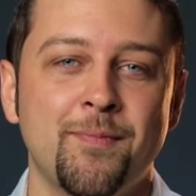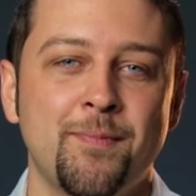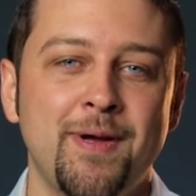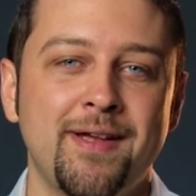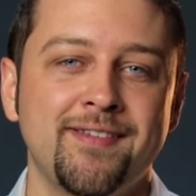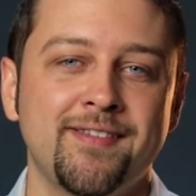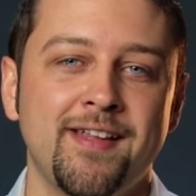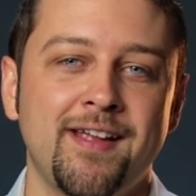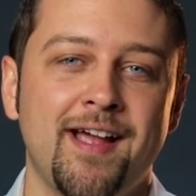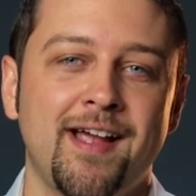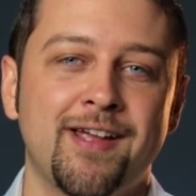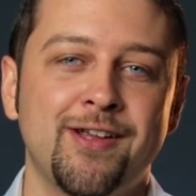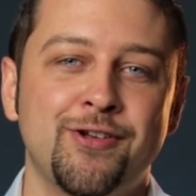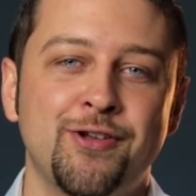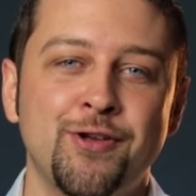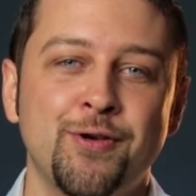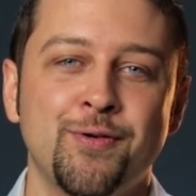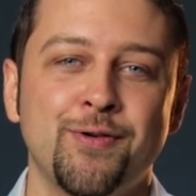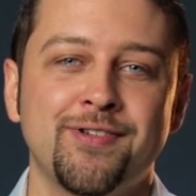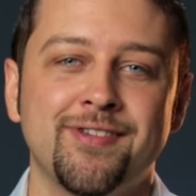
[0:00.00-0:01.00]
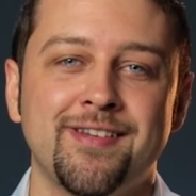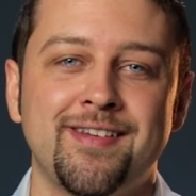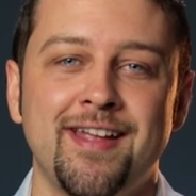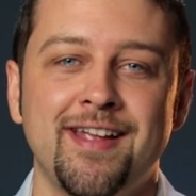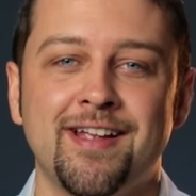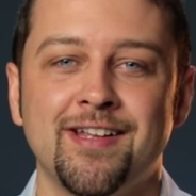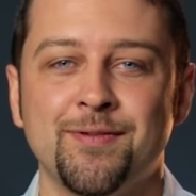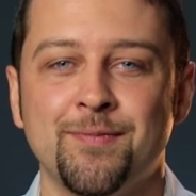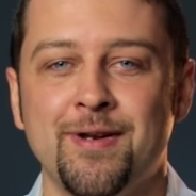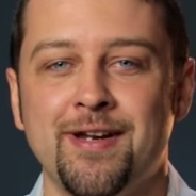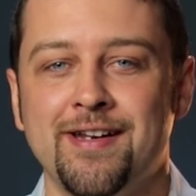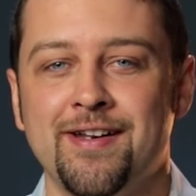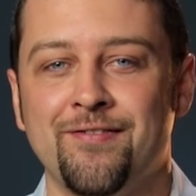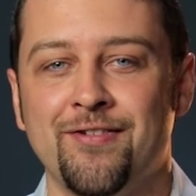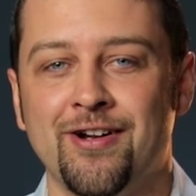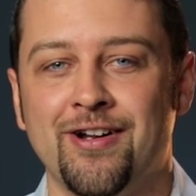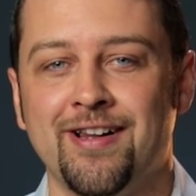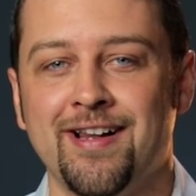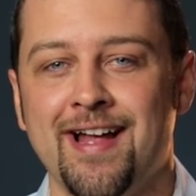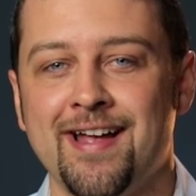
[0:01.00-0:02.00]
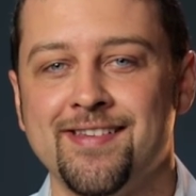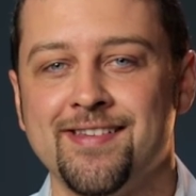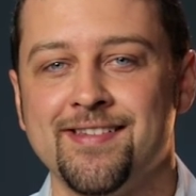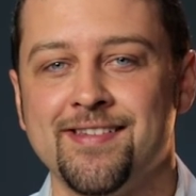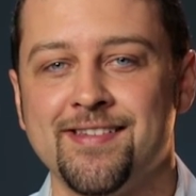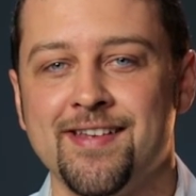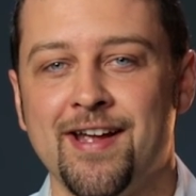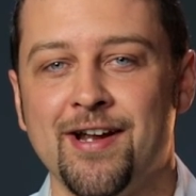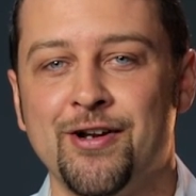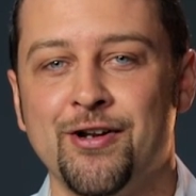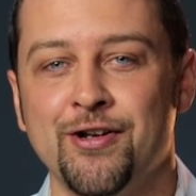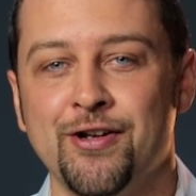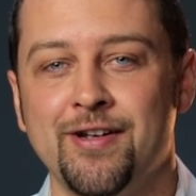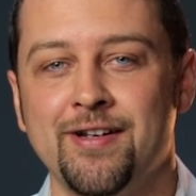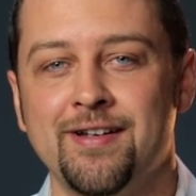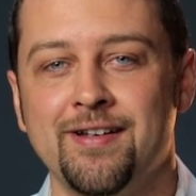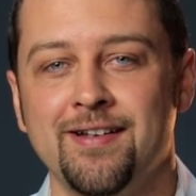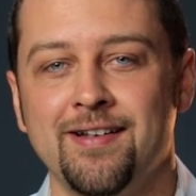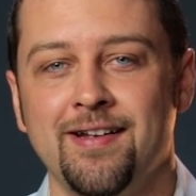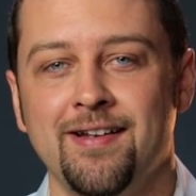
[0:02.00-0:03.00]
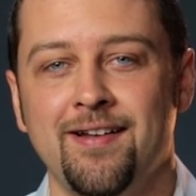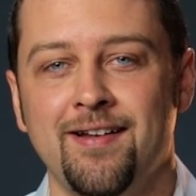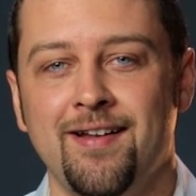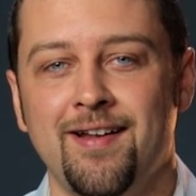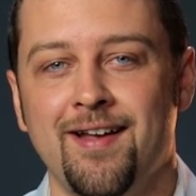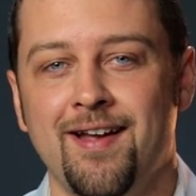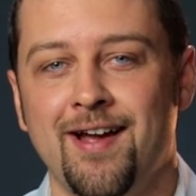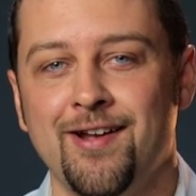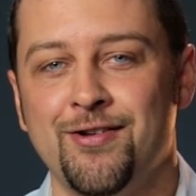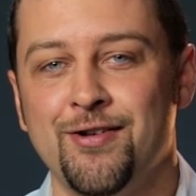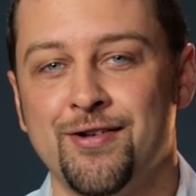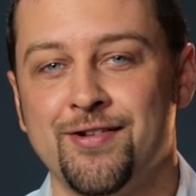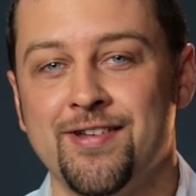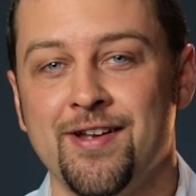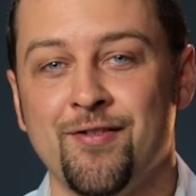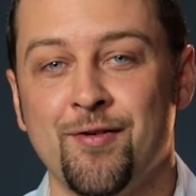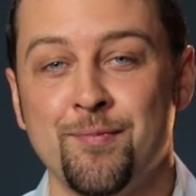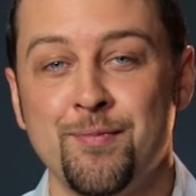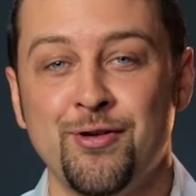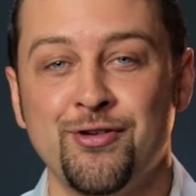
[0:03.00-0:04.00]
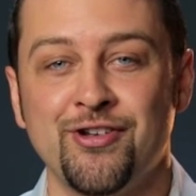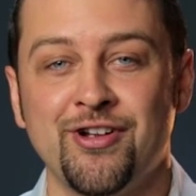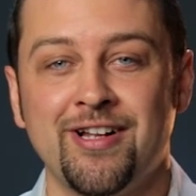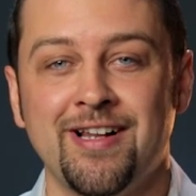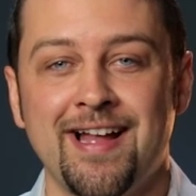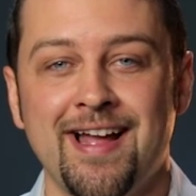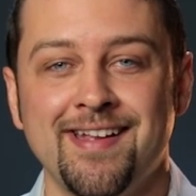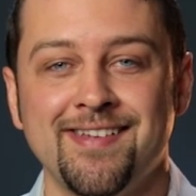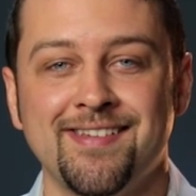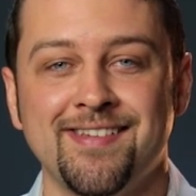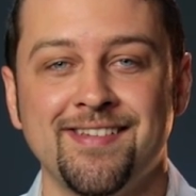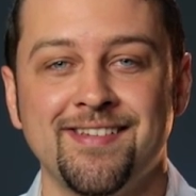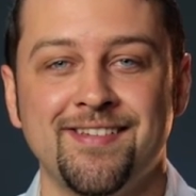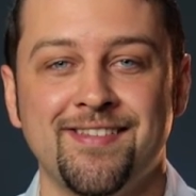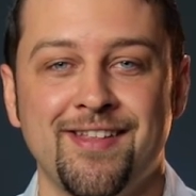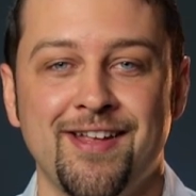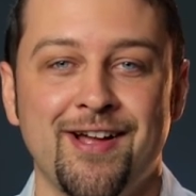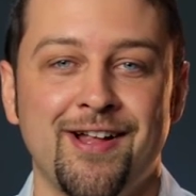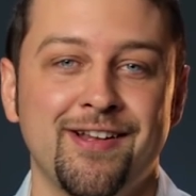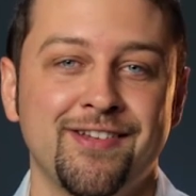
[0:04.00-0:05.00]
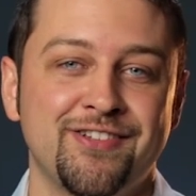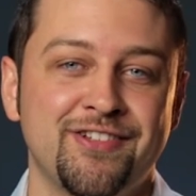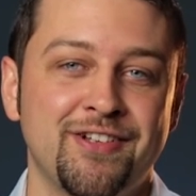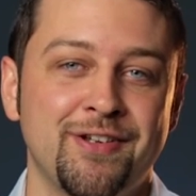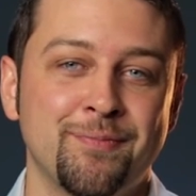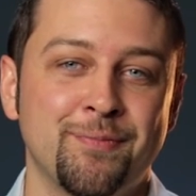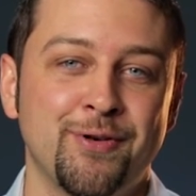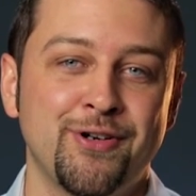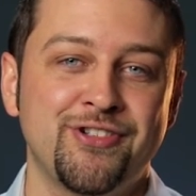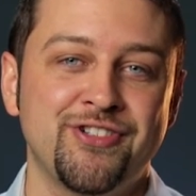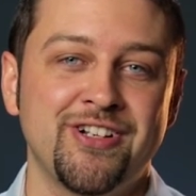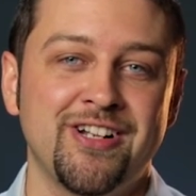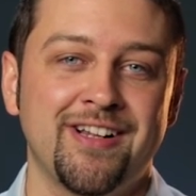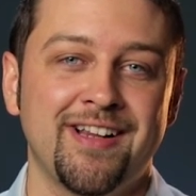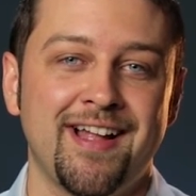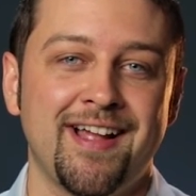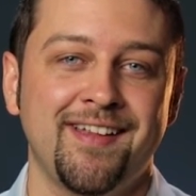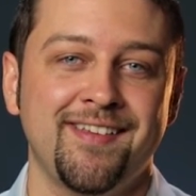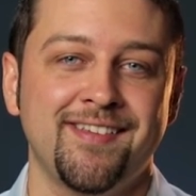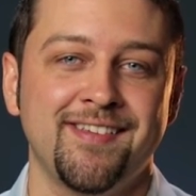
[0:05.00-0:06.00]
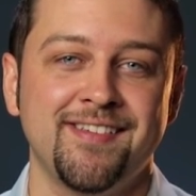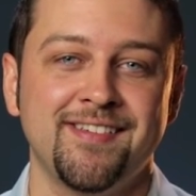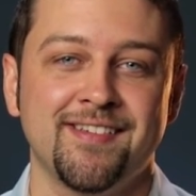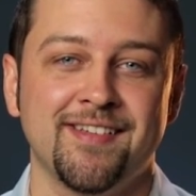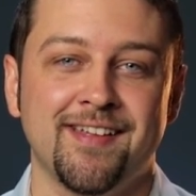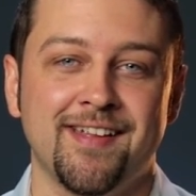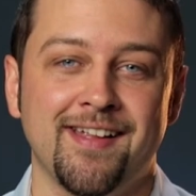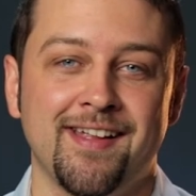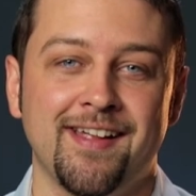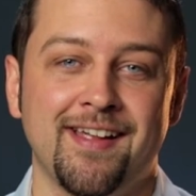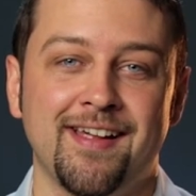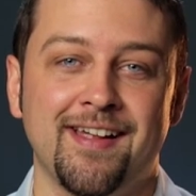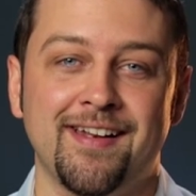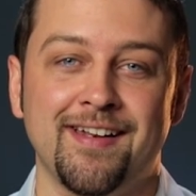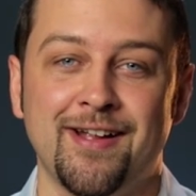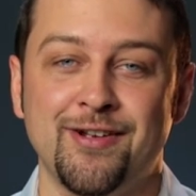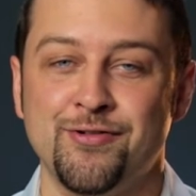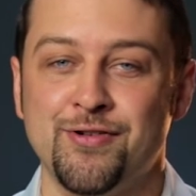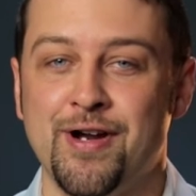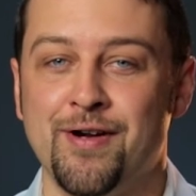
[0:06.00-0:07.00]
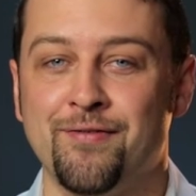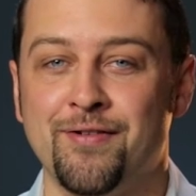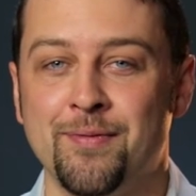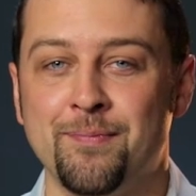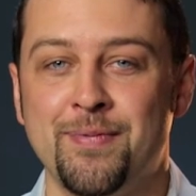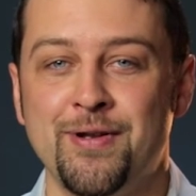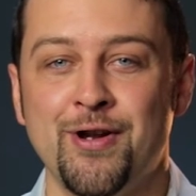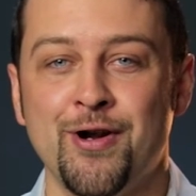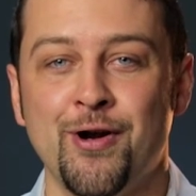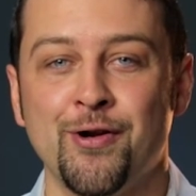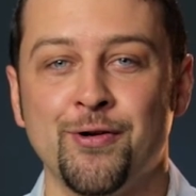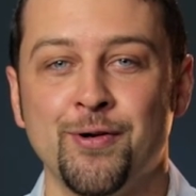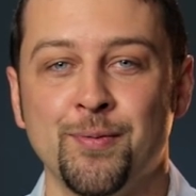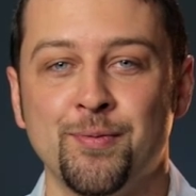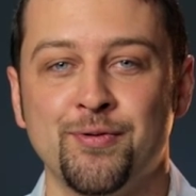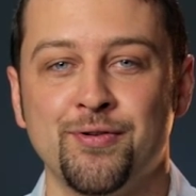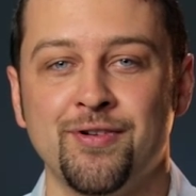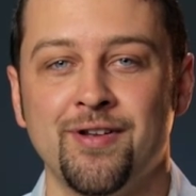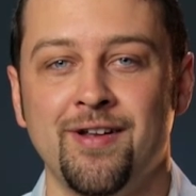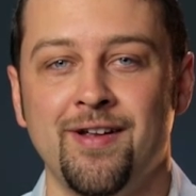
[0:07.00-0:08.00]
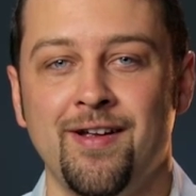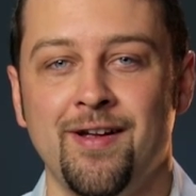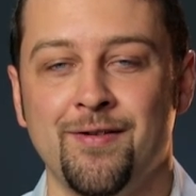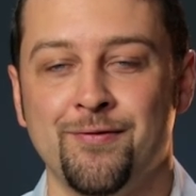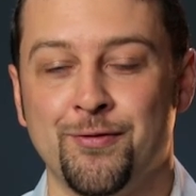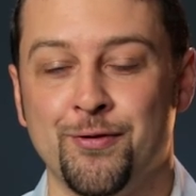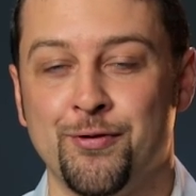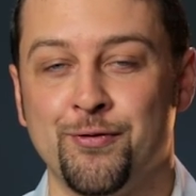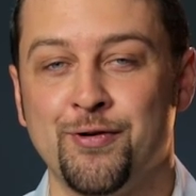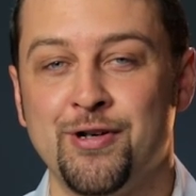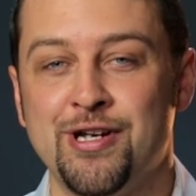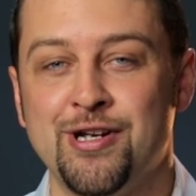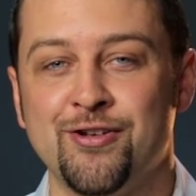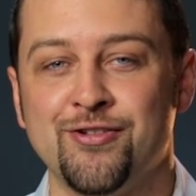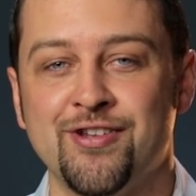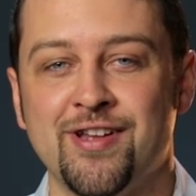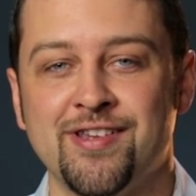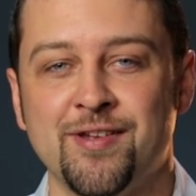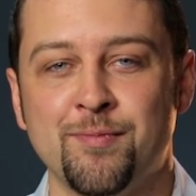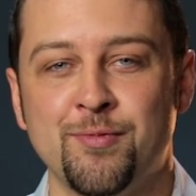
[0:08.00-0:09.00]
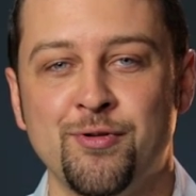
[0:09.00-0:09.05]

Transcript: the best thing I could do was to take as many different classes as I could. I took several music classes, theology and preaching classes, and I traveled in PR groups for 3 years as a